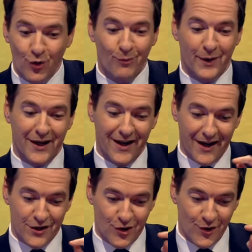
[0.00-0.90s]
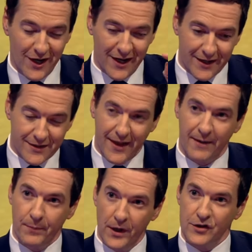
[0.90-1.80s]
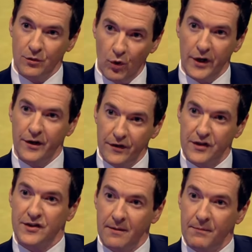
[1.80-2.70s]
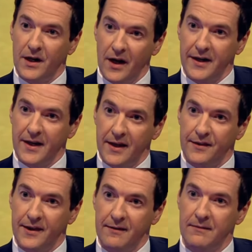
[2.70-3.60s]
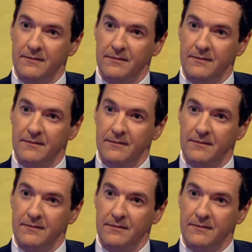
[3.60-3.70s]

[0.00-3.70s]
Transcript: or me, Andrew. It's that person working well, on the assembly the, line in what, Keighley. What